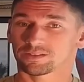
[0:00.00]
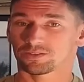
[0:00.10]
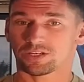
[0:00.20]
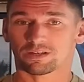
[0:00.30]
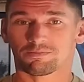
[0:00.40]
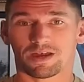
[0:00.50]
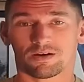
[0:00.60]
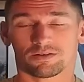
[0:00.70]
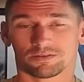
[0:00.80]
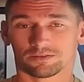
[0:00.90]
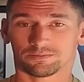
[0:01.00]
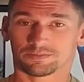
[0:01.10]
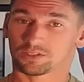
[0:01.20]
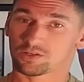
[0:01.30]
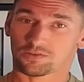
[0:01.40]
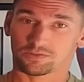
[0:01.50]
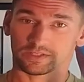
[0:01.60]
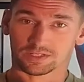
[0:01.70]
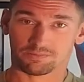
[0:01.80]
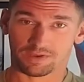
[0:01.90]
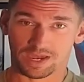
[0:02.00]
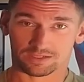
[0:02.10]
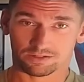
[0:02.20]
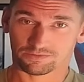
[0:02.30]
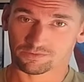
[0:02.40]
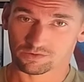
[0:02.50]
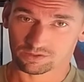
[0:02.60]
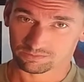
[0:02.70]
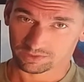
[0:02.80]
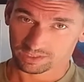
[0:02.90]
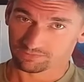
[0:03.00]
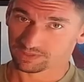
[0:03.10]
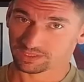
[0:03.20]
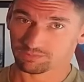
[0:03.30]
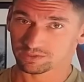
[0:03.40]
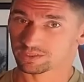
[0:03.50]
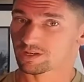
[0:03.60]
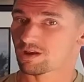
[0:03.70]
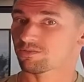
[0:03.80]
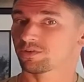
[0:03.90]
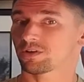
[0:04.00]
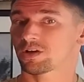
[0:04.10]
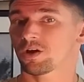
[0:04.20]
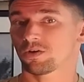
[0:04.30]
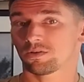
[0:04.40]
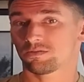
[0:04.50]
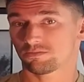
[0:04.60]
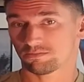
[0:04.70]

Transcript: Check them out. My girlfriend's an ambassador for them. You can get 15% off with her code.